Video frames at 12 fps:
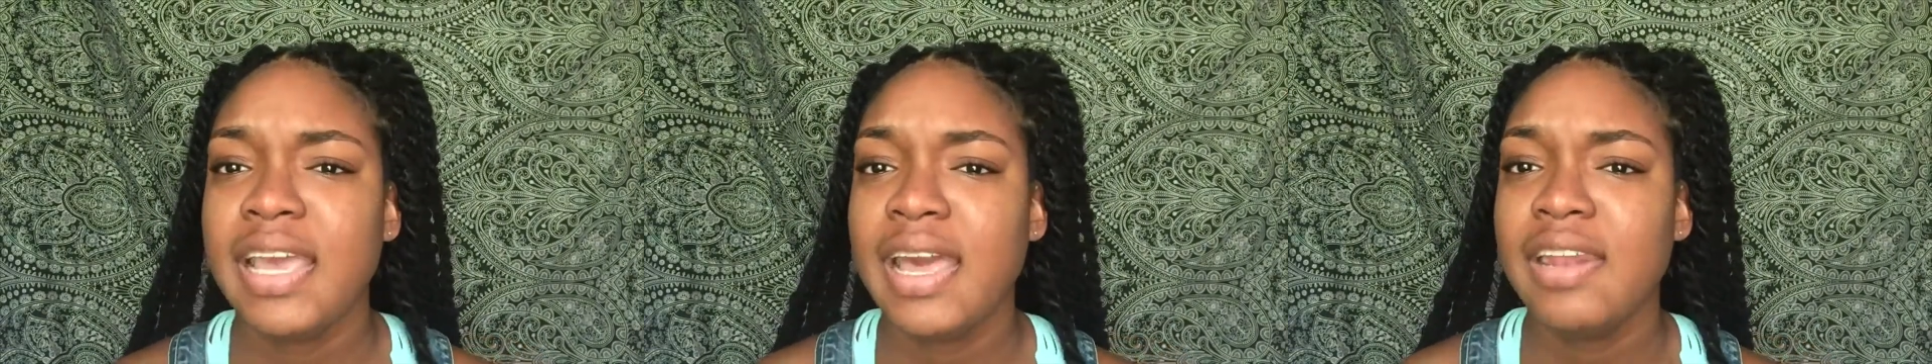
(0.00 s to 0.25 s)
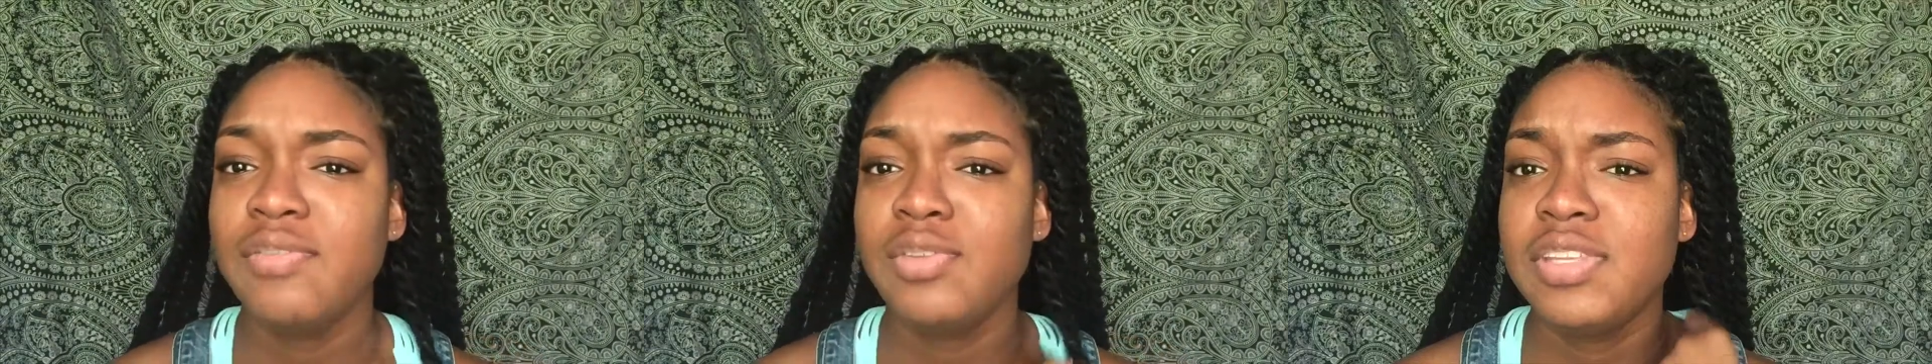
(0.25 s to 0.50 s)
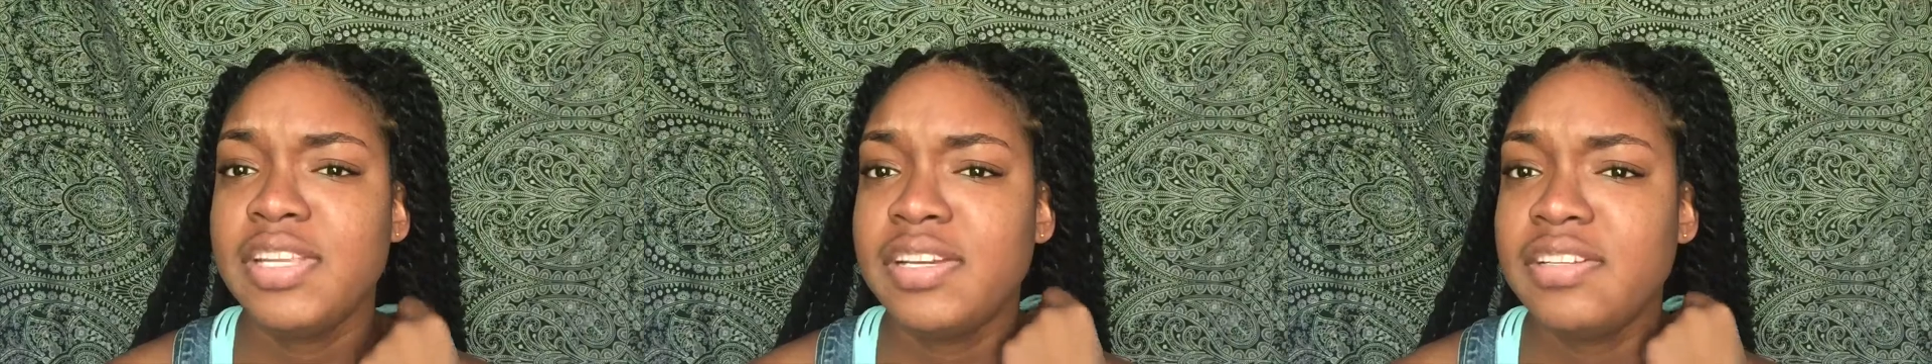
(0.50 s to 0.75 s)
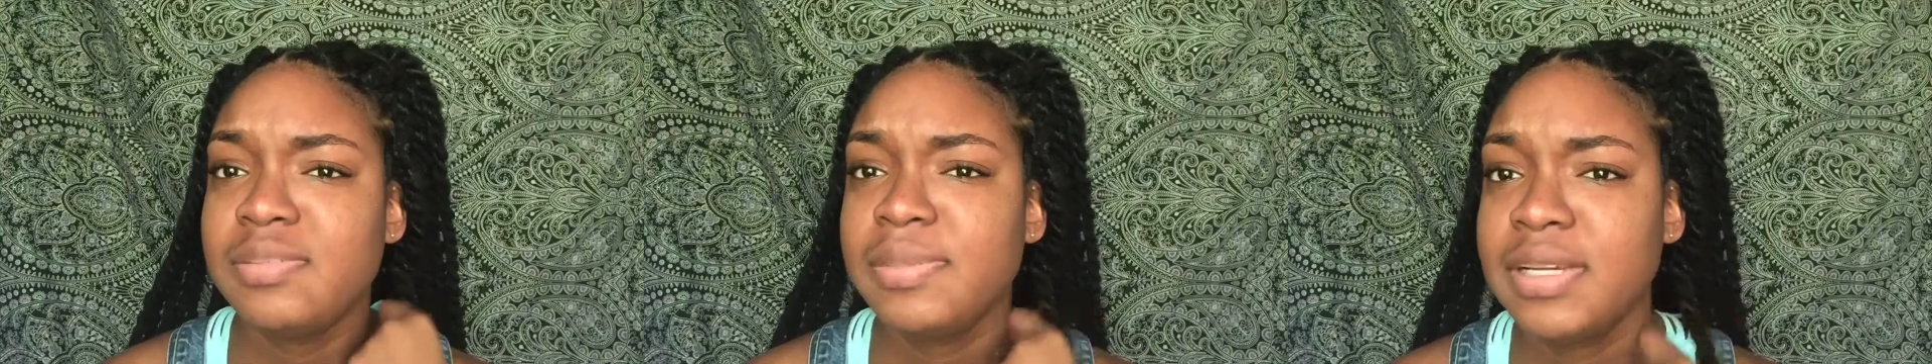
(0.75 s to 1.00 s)
I had a few
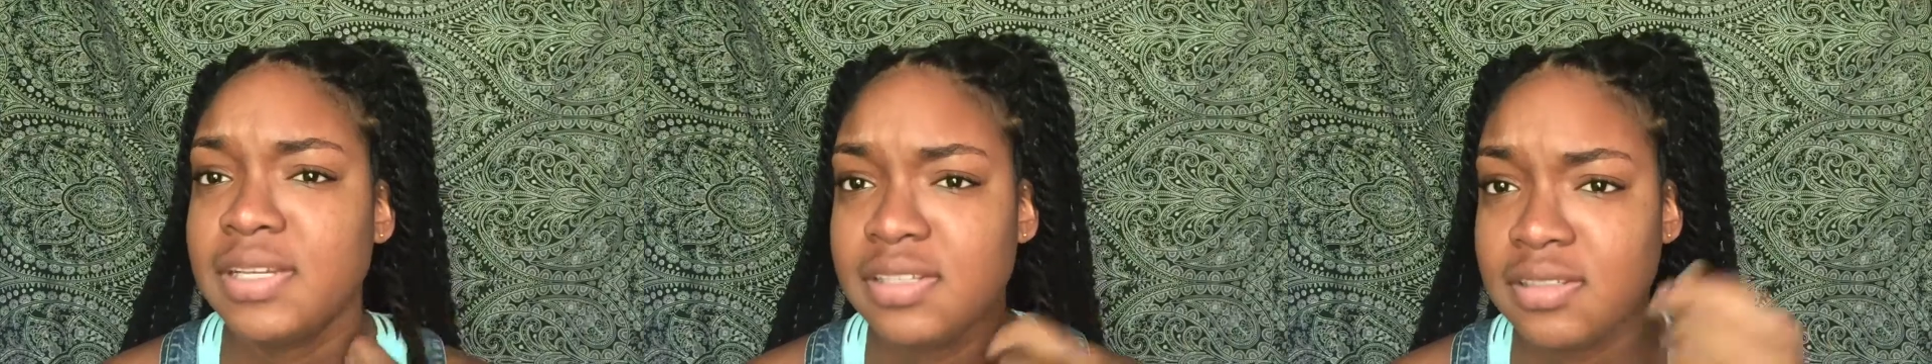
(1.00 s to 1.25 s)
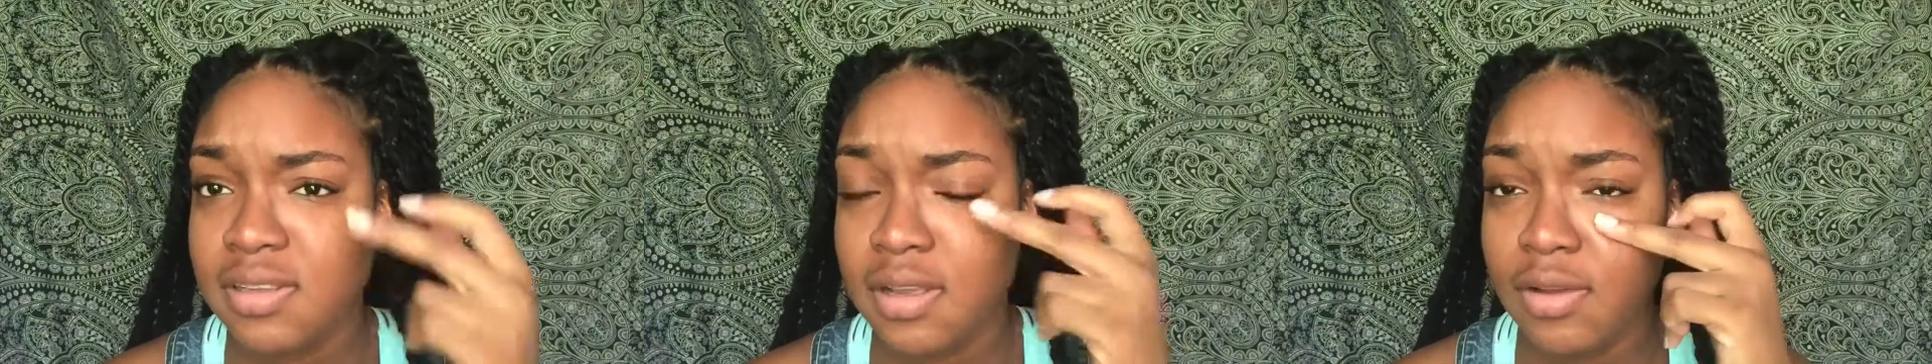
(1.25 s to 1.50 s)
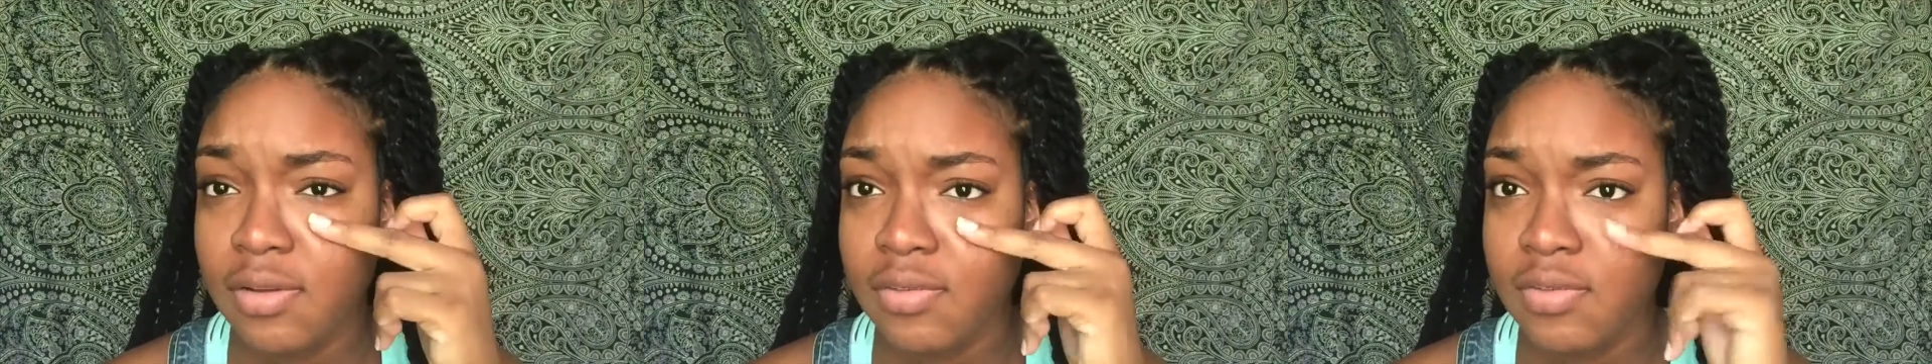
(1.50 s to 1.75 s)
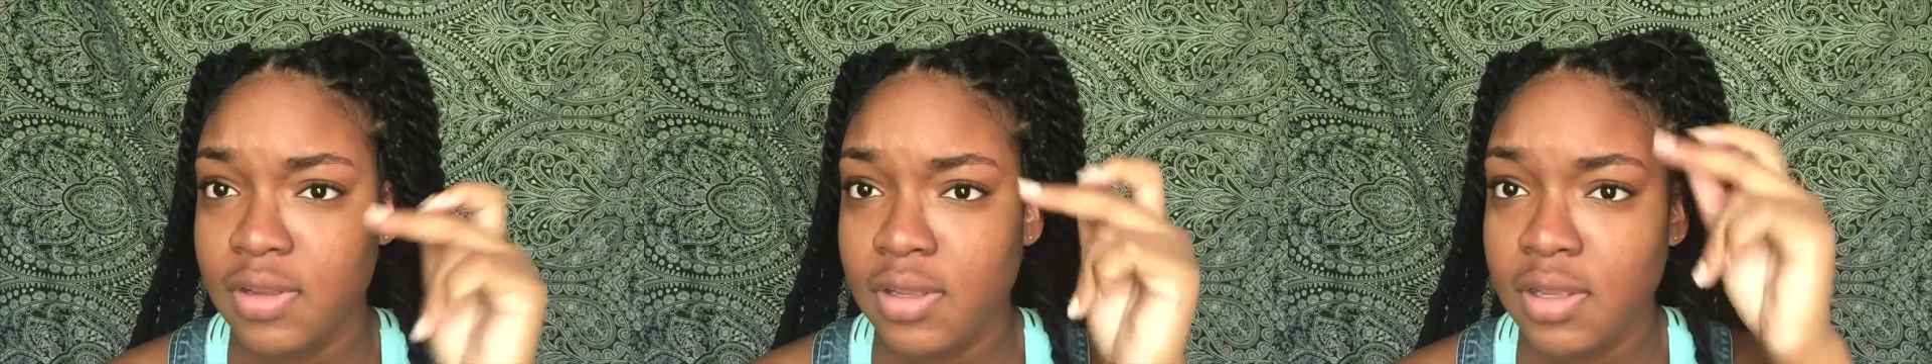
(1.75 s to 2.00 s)
tears because
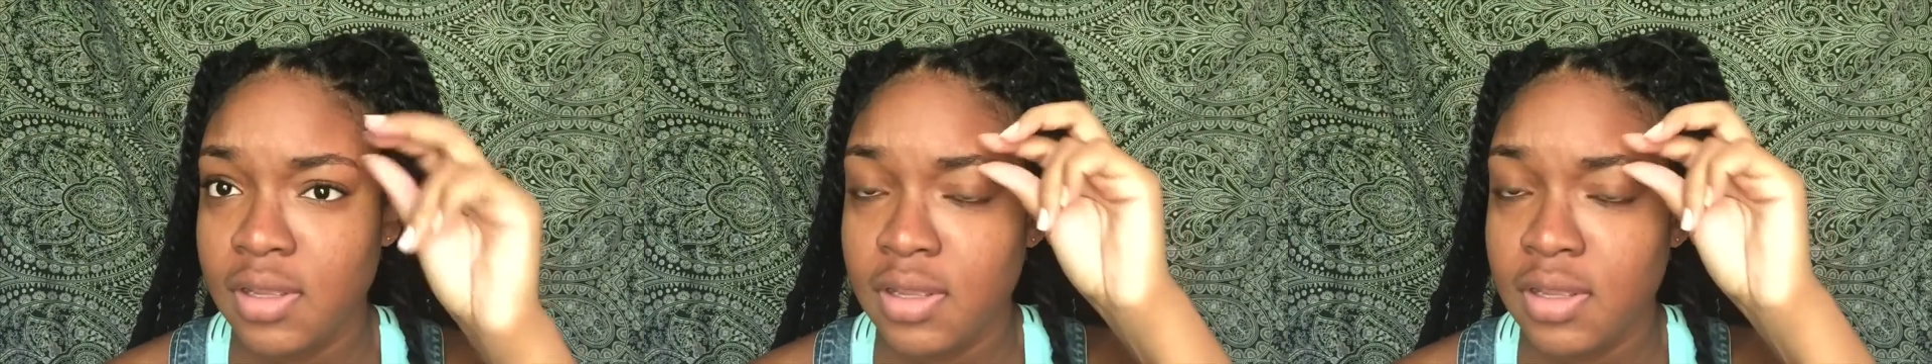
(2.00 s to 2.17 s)
of